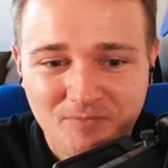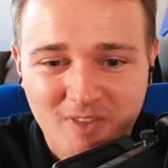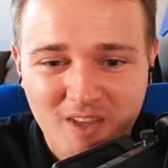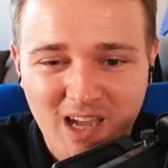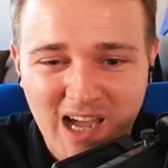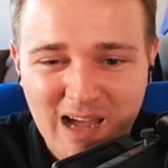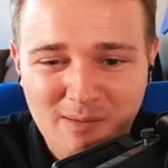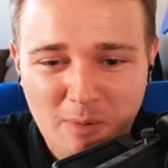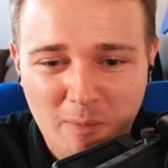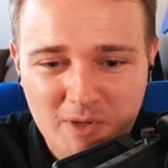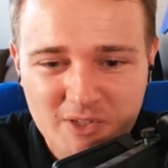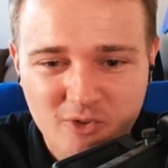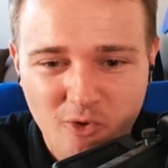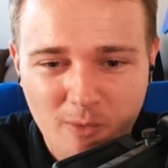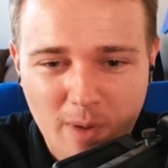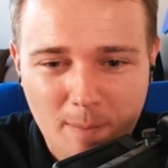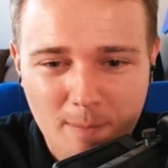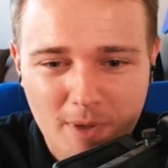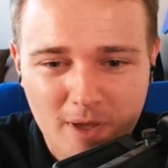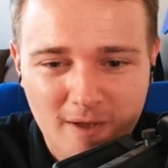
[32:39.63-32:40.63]
Moments to
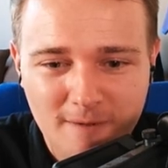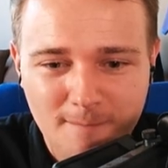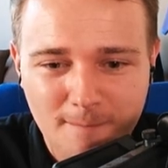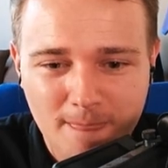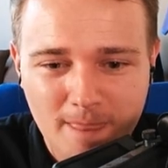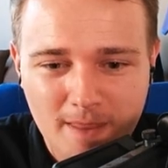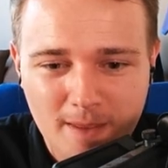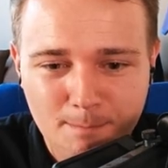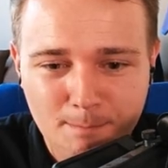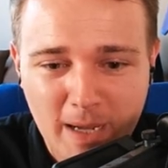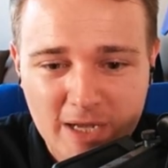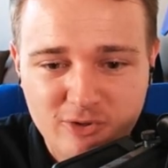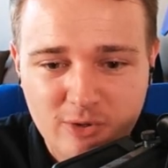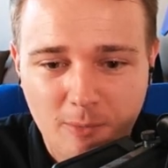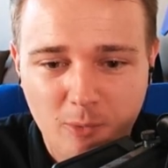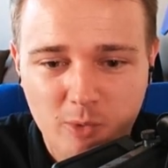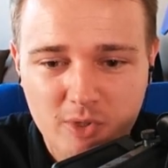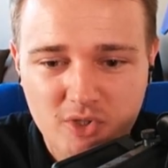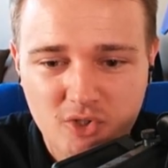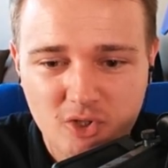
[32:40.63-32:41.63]
remember. Match
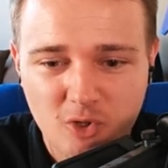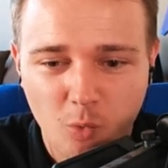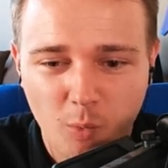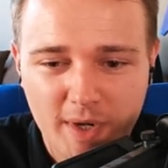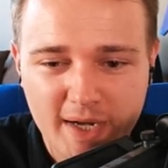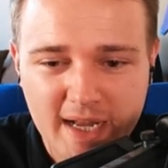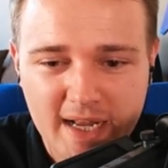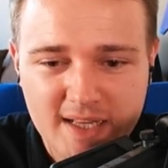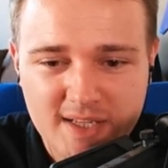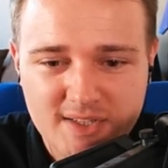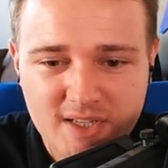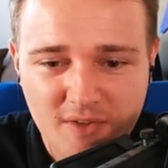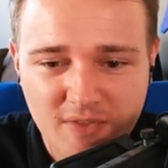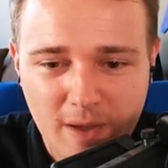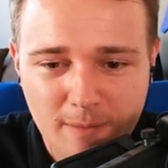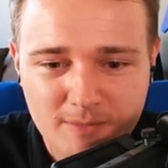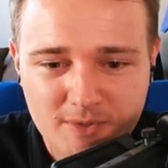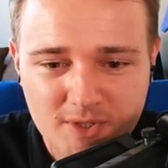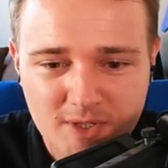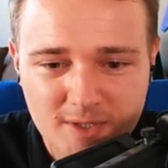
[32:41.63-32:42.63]
remember was a 2-1 against
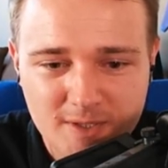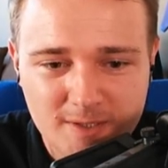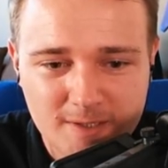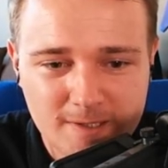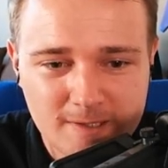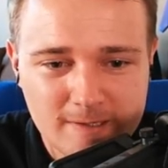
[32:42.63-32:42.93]
Southampton.